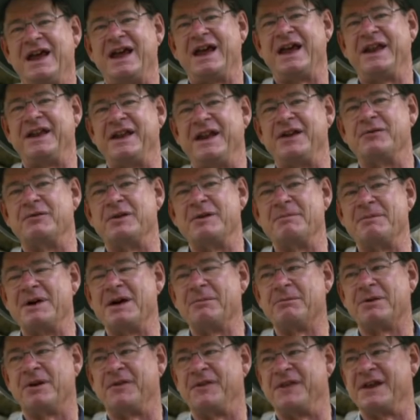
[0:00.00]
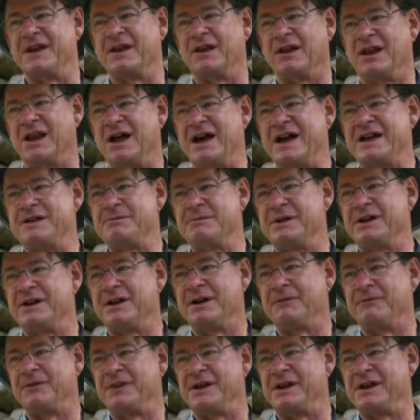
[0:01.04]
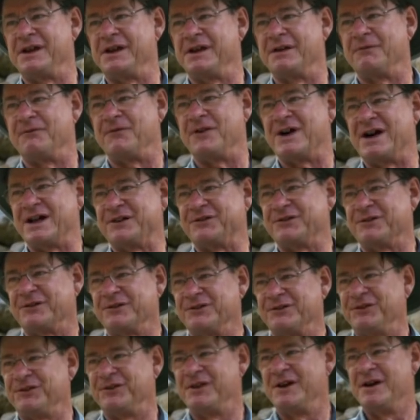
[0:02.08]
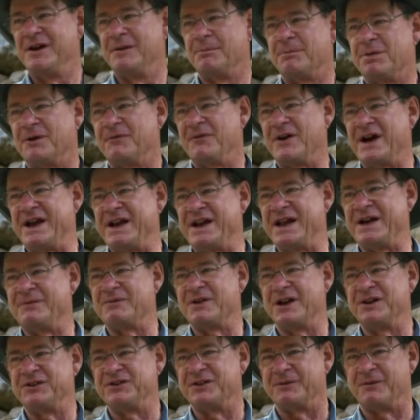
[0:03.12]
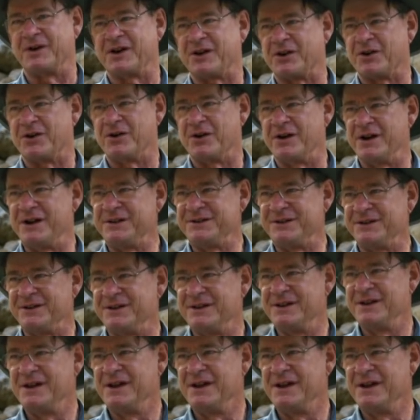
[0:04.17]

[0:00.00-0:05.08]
And then remember, the alignment of the fossils provide evidence of a current.